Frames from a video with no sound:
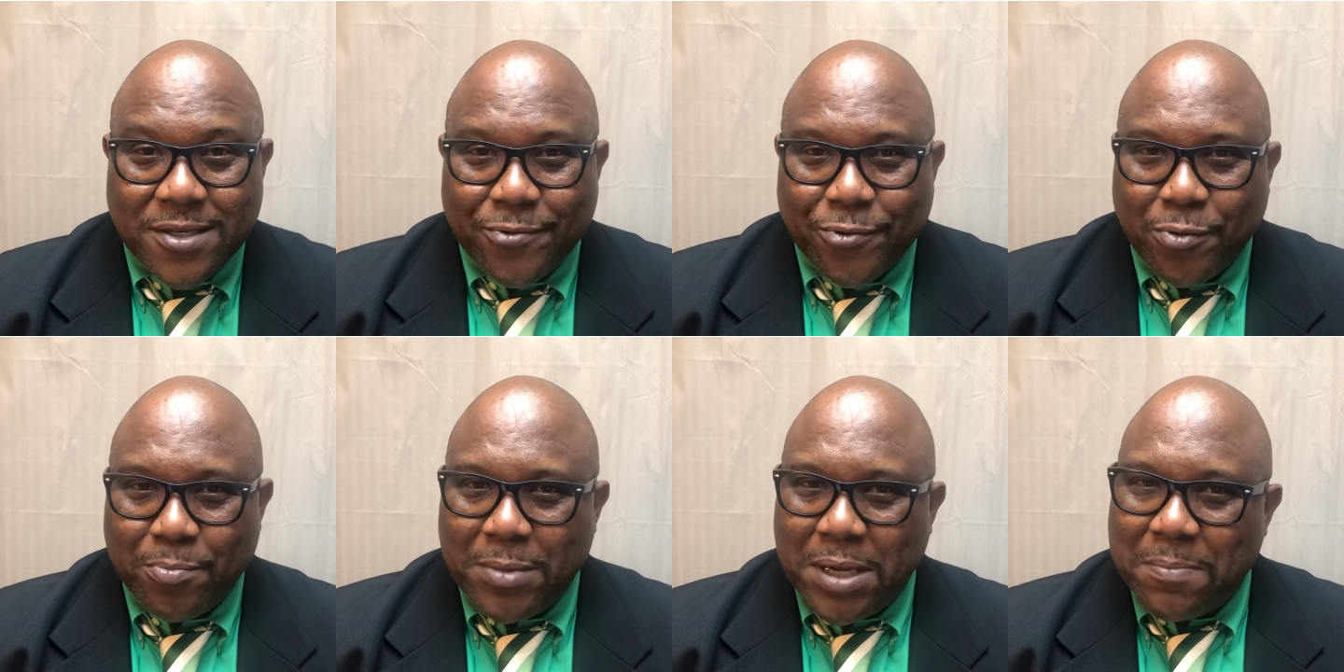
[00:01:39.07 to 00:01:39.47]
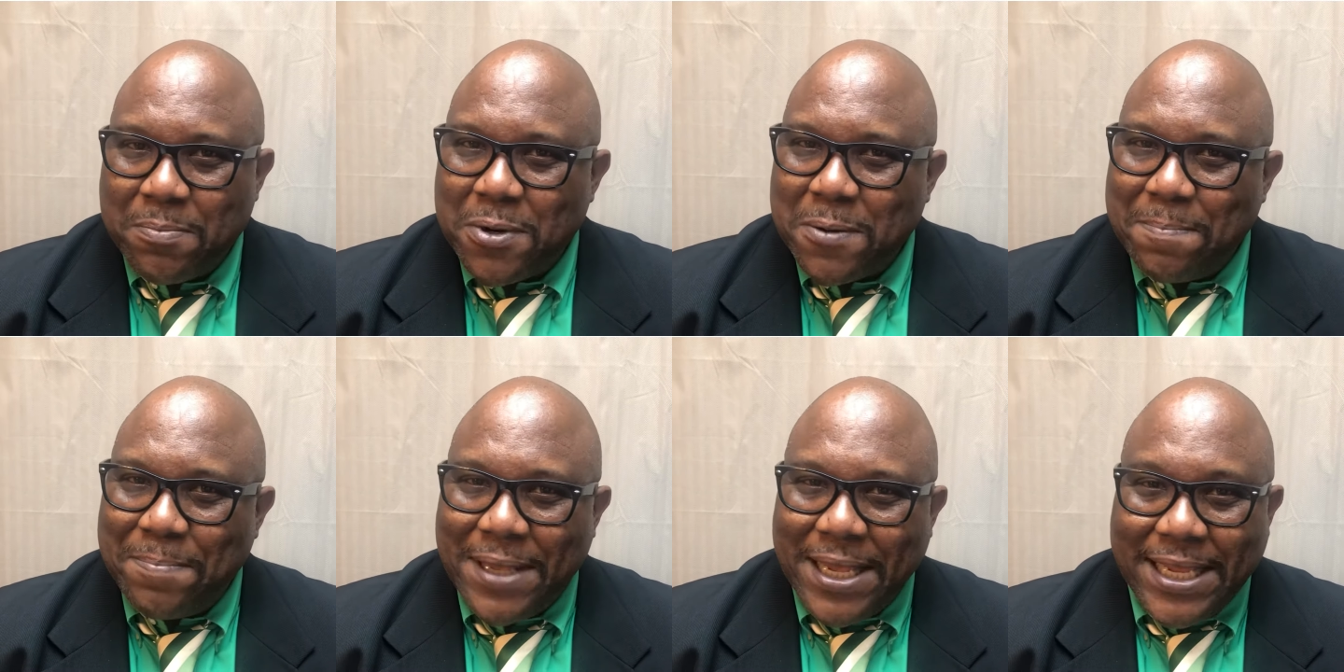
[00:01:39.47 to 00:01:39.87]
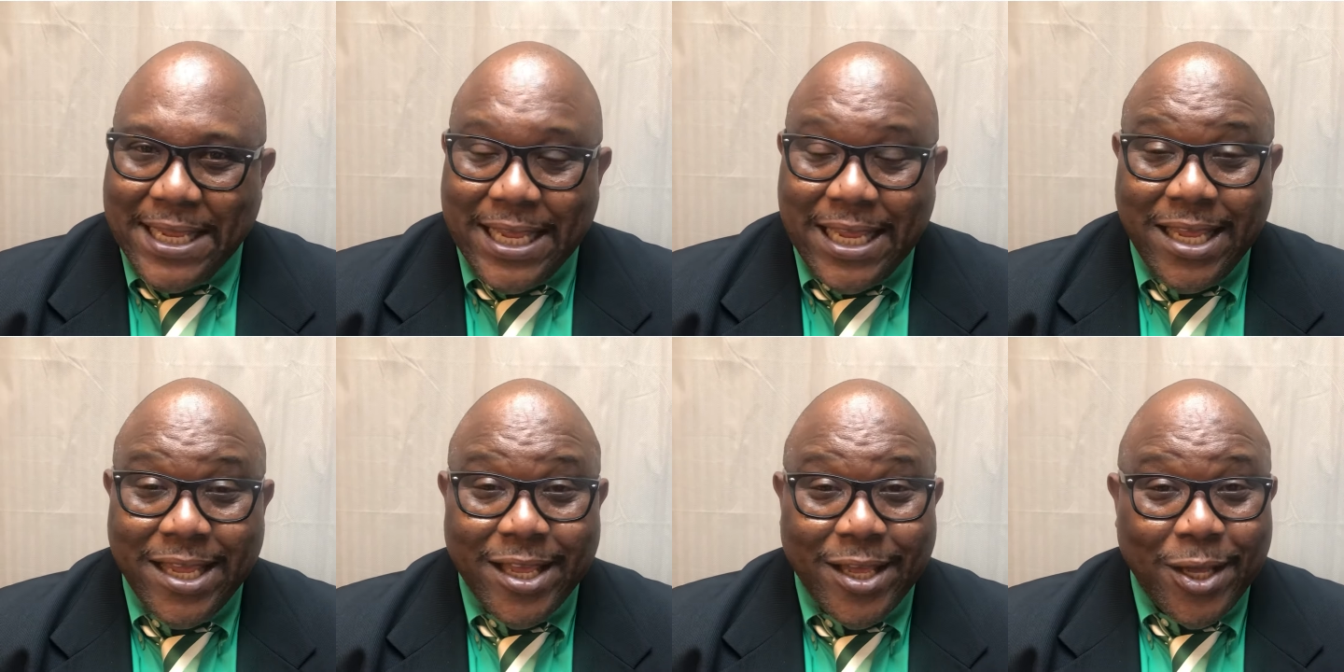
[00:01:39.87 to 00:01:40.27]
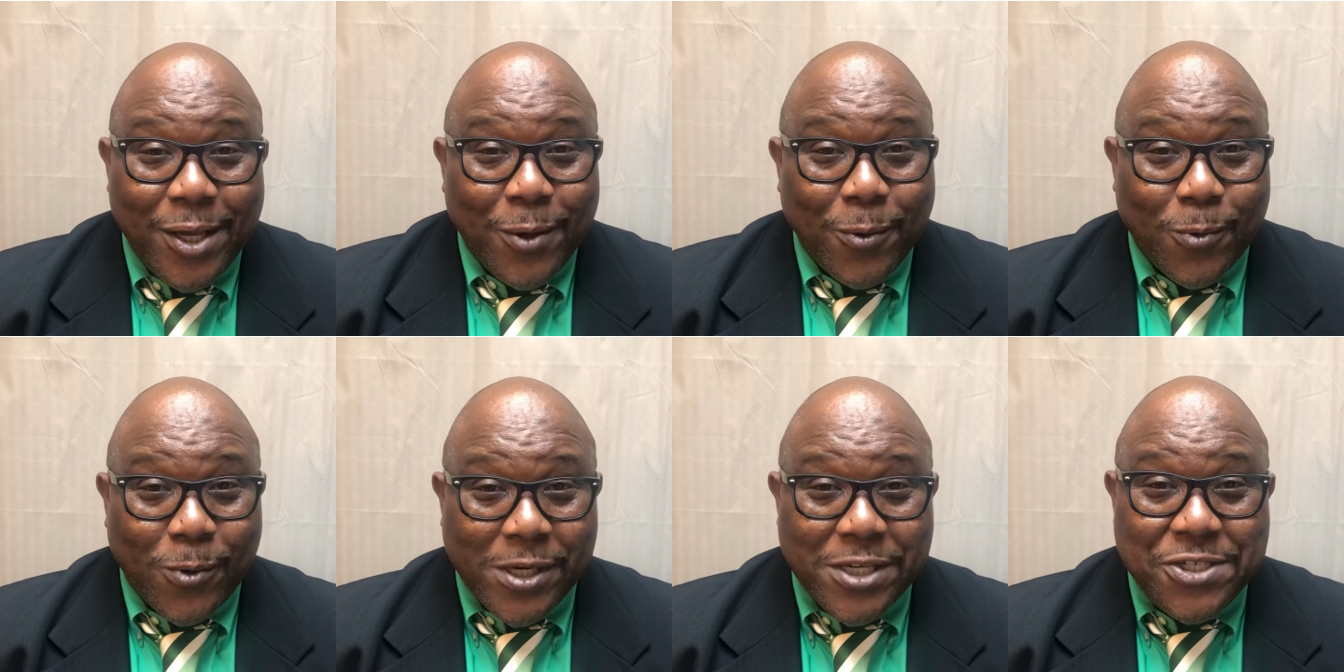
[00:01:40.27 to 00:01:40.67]
Remember Biggie,
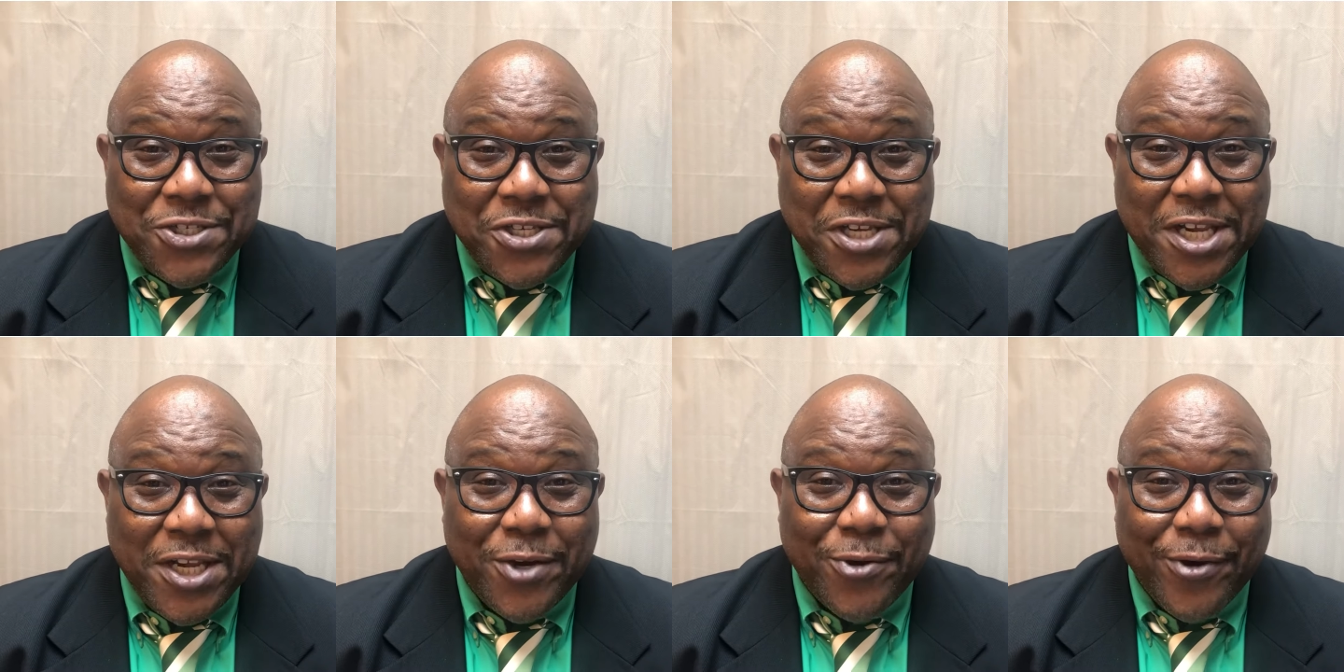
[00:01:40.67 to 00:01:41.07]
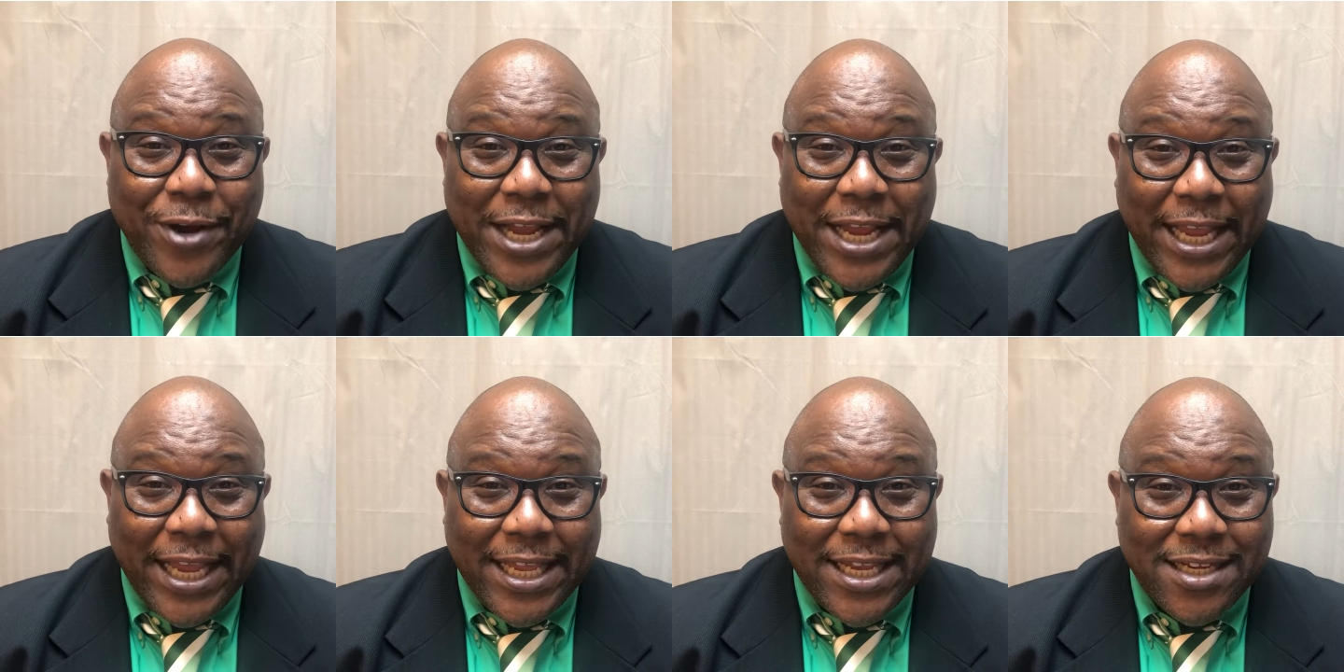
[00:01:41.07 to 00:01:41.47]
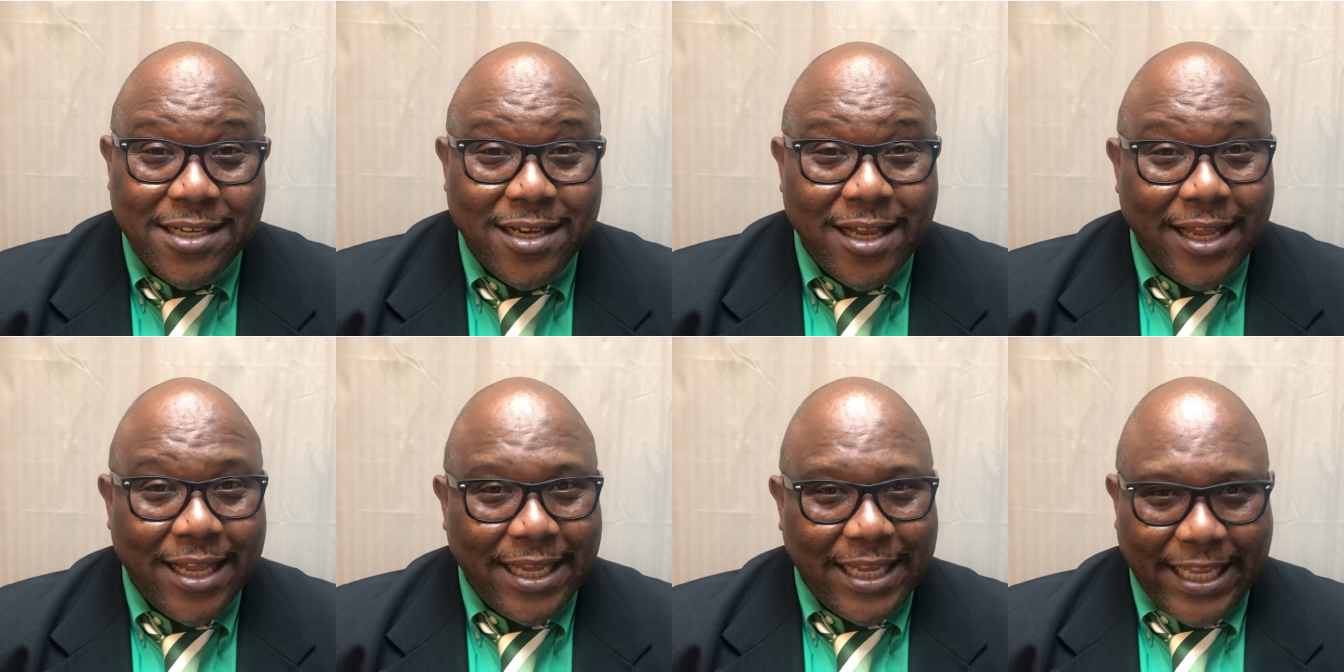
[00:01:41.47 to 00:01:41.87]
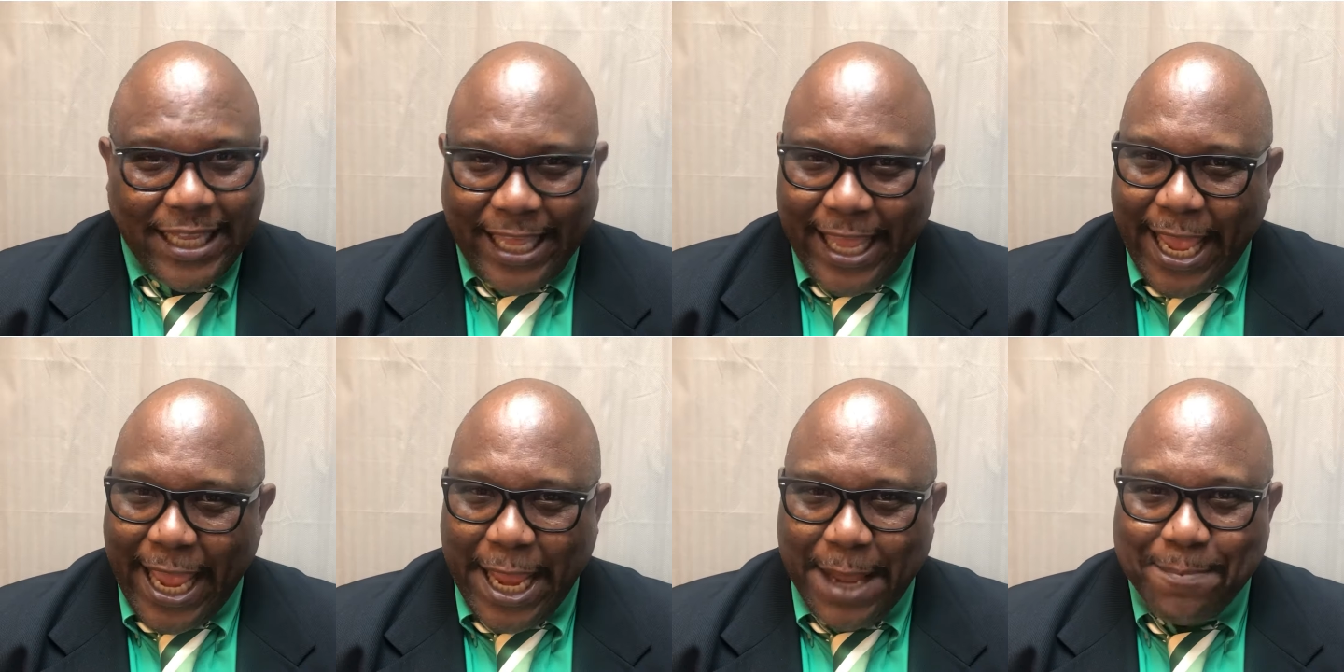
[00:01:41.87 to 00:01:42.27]
once she grin,
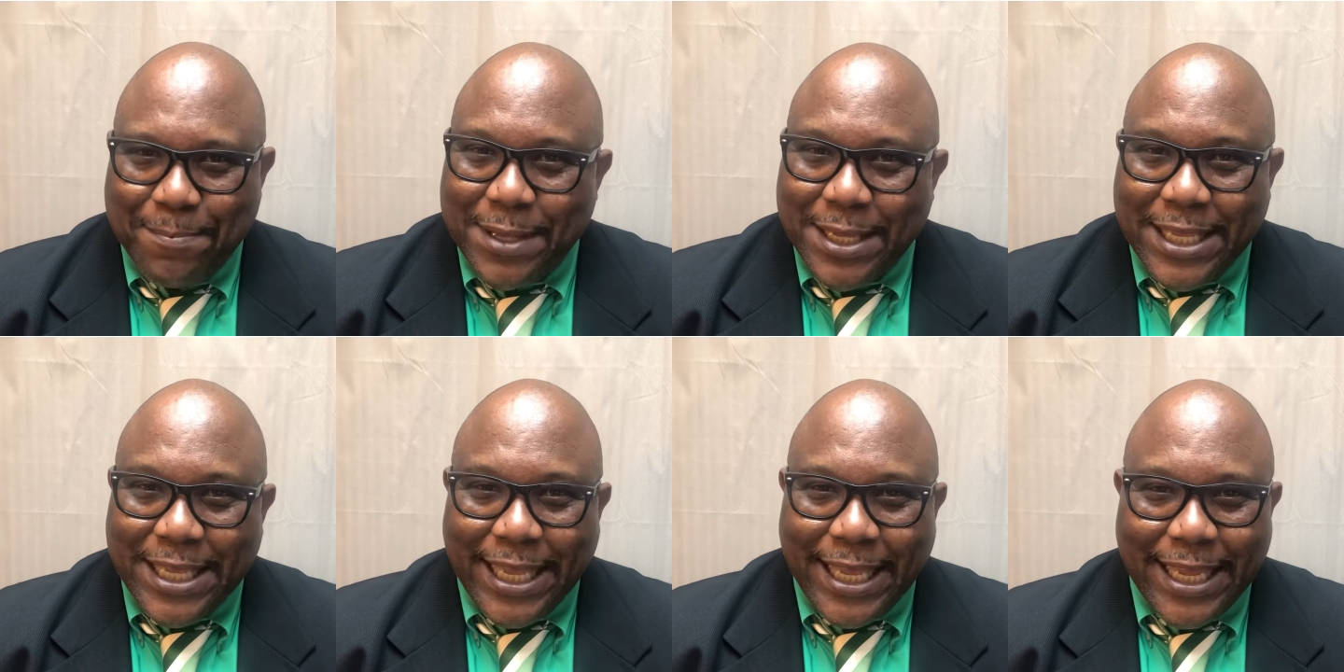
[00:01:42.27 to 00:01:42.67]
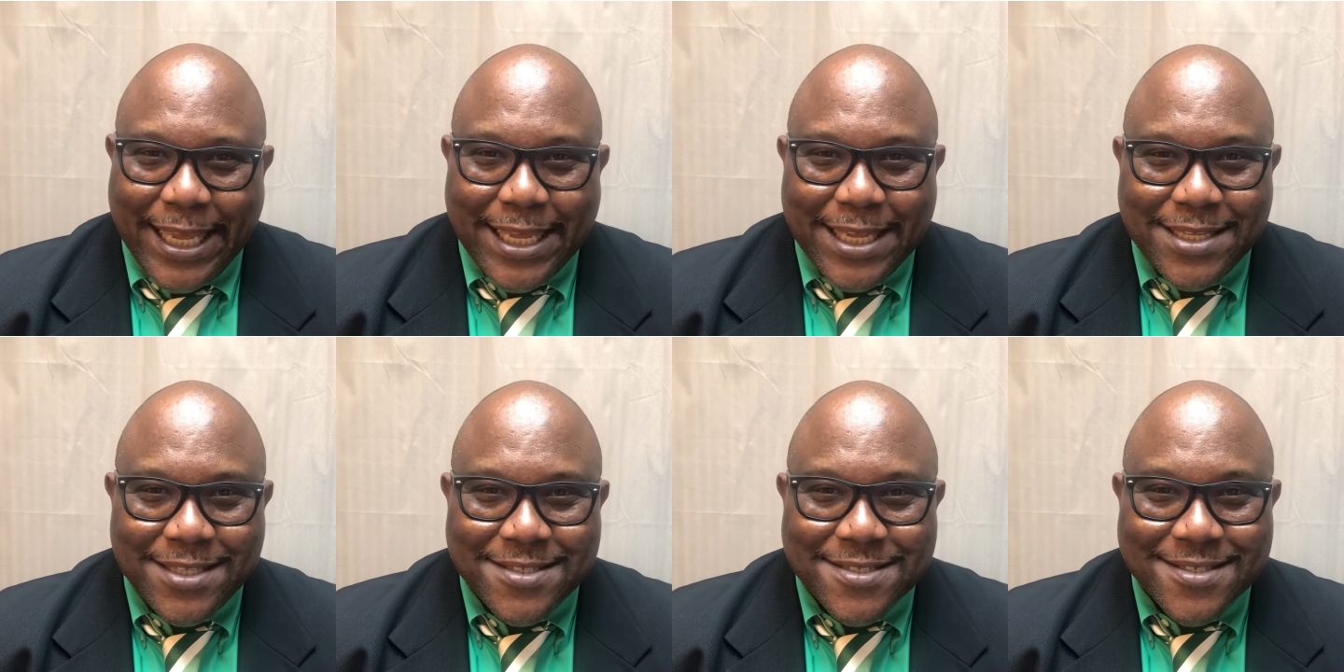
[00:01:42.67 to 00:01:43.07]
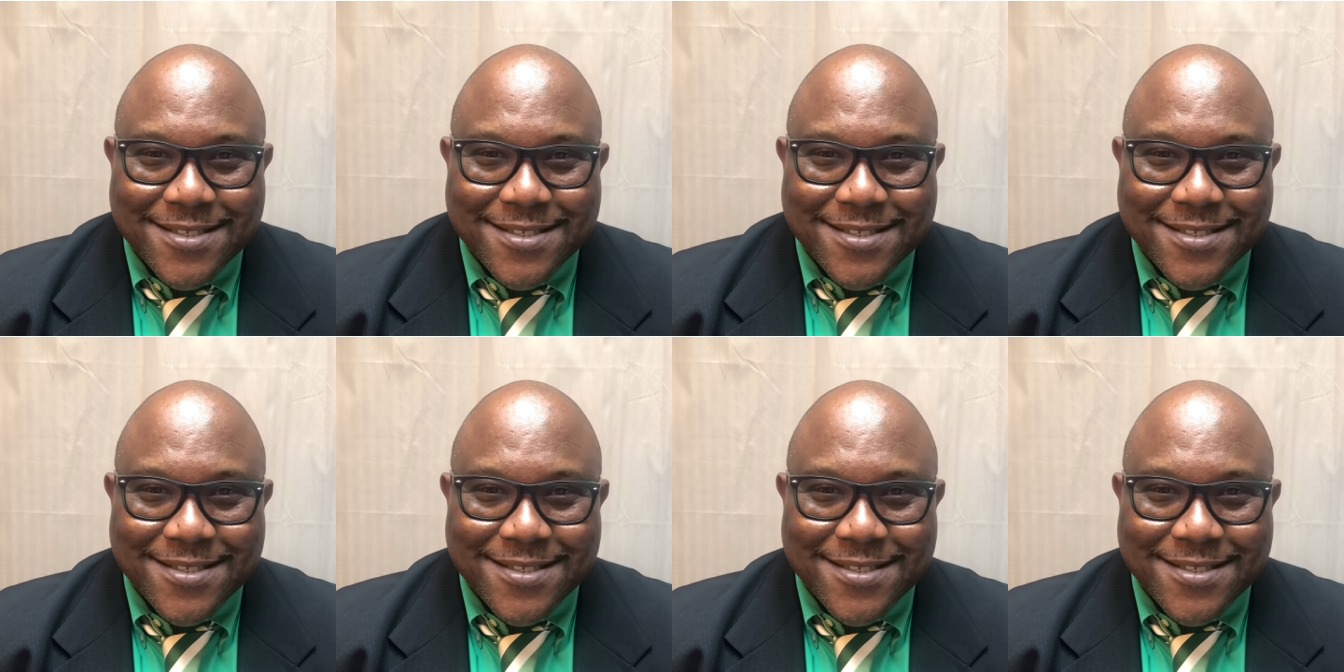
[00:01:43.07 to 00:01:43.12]
game begins.